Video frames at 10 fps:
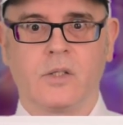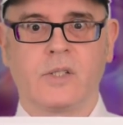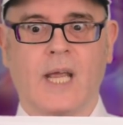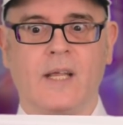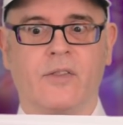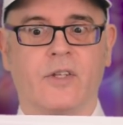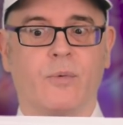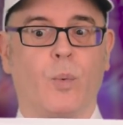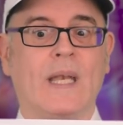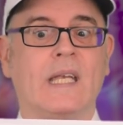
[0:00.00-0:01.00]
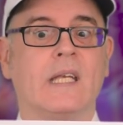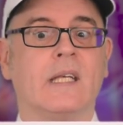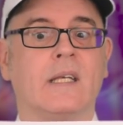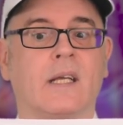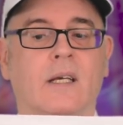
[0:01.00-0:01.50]
take the
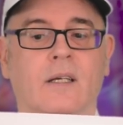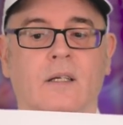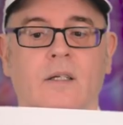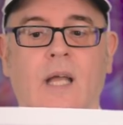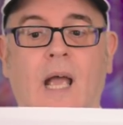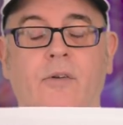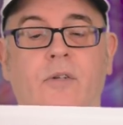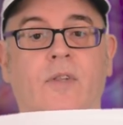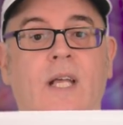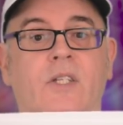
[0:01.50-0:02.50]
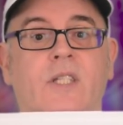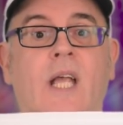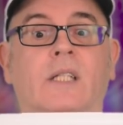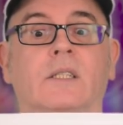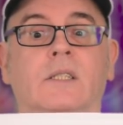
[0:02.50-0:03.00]
wind out of their
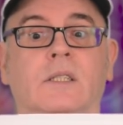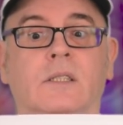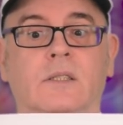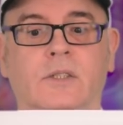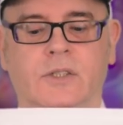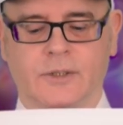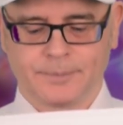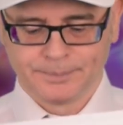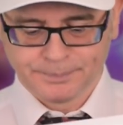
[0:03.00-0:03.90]
sails.